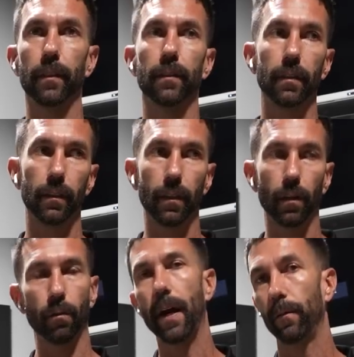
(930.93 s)
to sit there
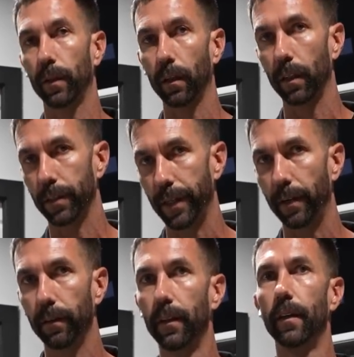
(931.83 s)
and ride with the clutch down
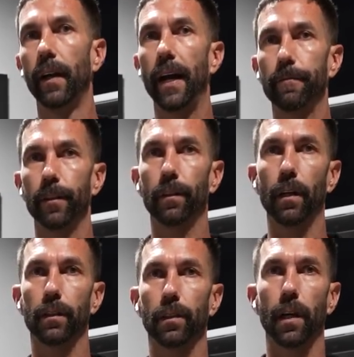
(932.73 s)
after you
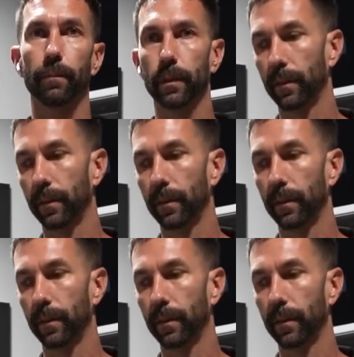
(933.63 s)
cross the tracks.